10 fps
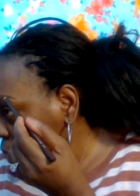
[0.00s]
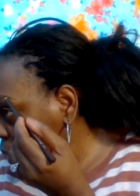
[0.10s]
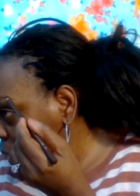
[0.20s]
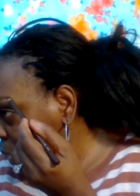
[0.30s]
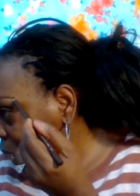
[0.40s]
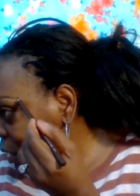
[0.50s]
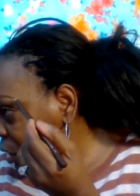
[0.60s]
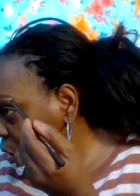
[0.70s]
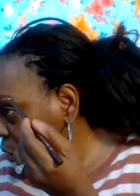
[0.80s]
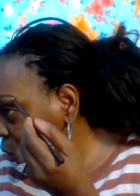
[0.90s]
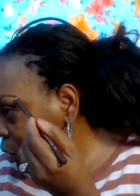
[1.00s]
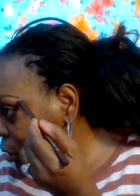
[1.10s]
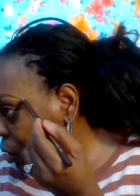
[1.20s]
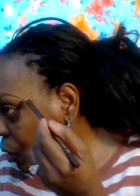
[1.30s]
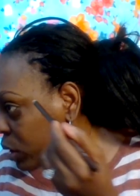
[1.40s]
tonight's dinner
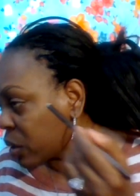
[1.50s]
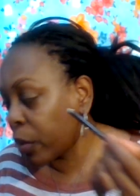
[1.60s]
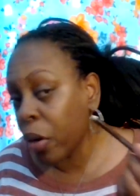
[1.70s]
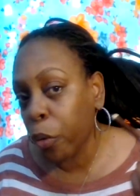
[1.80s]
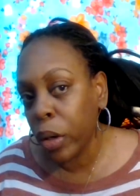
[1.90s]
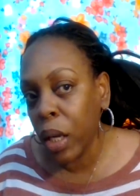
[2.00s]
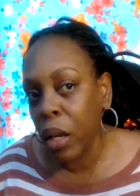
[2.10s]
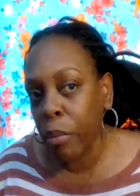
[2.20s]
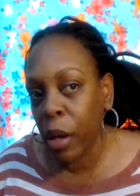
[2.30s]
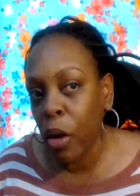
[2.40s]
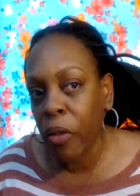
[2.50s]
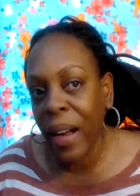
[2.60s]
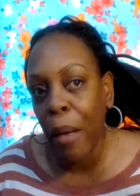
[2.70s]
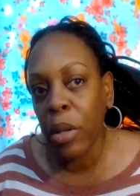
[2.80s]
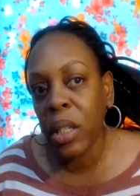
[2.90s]
is going to be a really good meal for
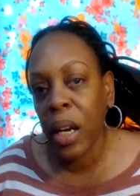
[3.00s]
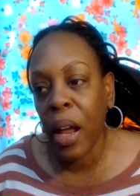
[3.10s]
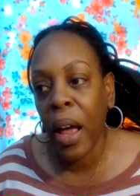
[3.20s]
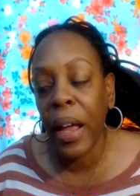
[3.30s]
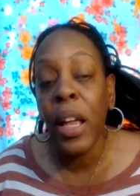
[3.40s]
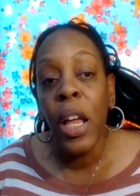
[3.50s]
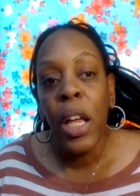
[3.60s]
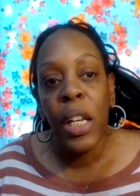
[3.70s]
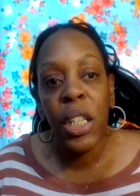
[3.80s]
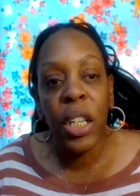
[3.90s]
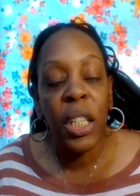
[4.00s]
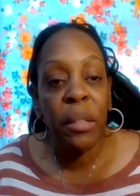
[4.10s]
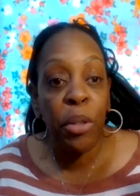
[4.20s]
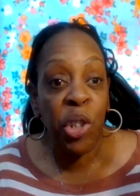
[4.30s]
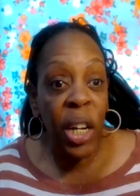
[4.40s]
Hamilton and I. It's just
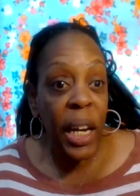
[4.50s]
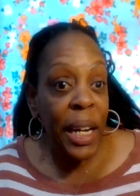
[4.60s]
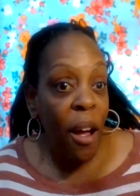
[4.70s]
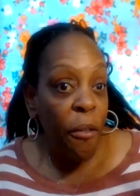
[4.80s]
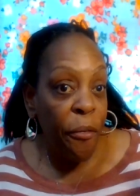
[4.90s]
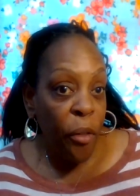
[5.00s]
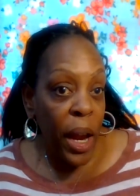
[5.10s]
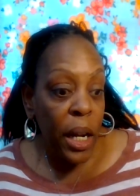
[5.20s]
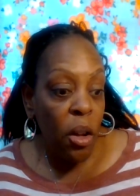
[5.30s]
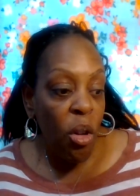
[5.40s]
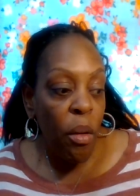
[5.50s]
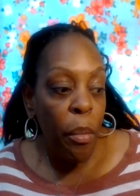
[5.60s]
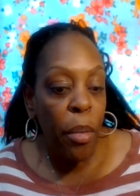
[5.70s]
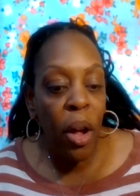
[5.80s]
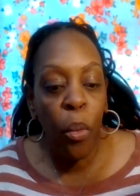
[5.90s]
some chicken alfredo,
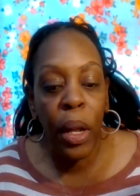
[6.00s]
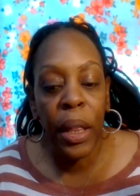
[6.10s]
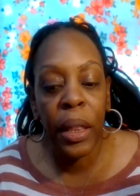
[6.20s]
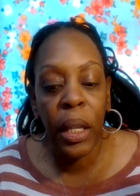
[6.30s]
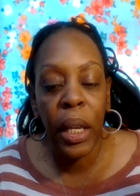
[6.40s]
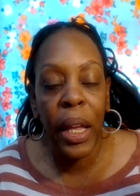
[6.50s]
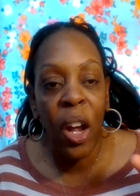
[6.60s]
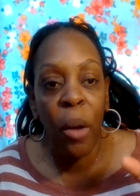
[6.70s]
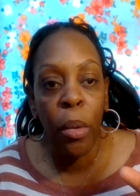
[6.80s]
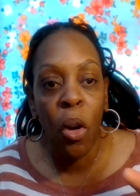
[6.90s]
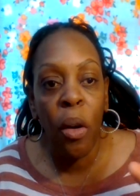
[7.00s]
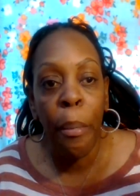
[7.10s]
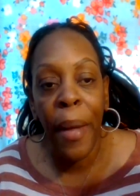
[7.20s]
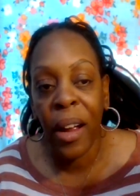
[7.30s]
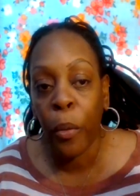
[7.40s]
but with the elbow
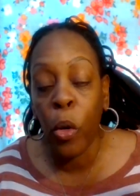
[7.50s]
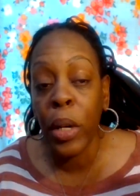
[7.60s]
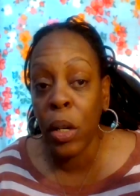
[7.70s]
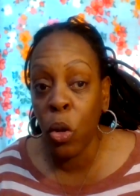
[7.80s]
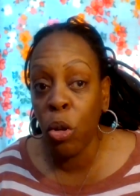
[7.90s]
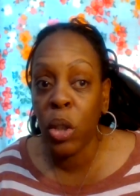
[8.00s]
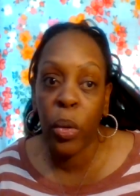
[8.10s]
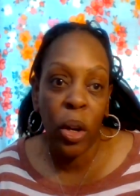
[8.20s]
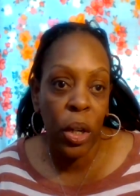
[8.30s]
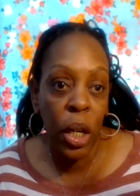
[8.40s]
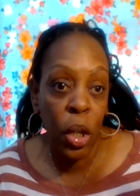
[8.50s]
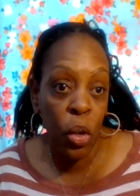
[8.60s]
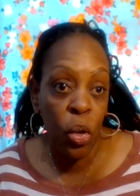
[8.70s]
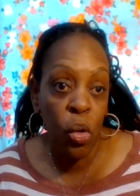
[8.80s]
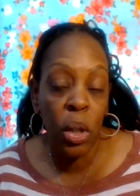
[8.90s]
macaroni noodles we're going to
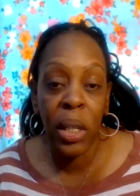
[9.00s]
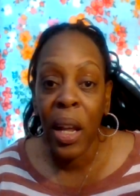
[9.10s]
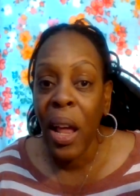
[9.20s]
use.